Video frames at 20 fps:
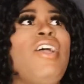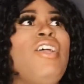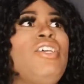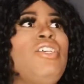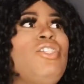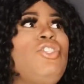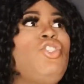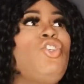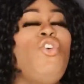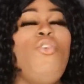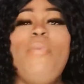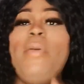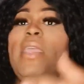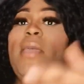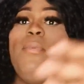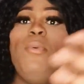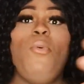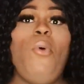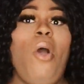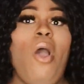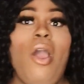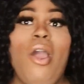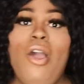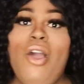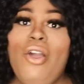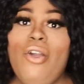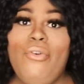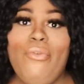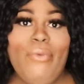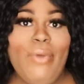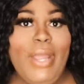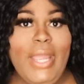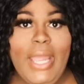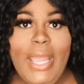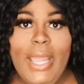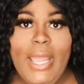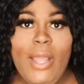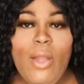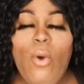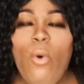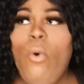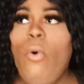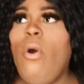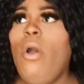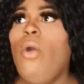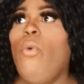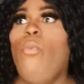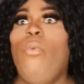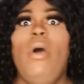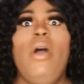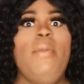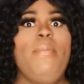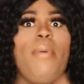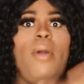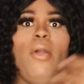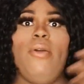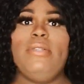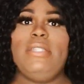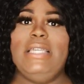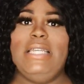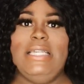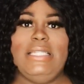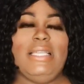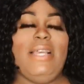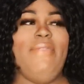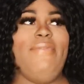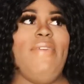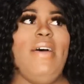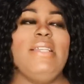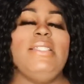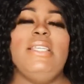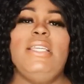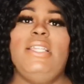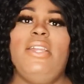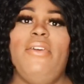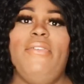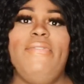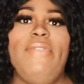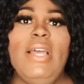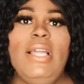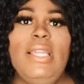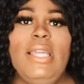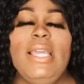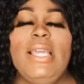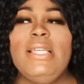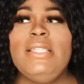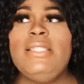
two people are agreeing or one person is confessing their feelings,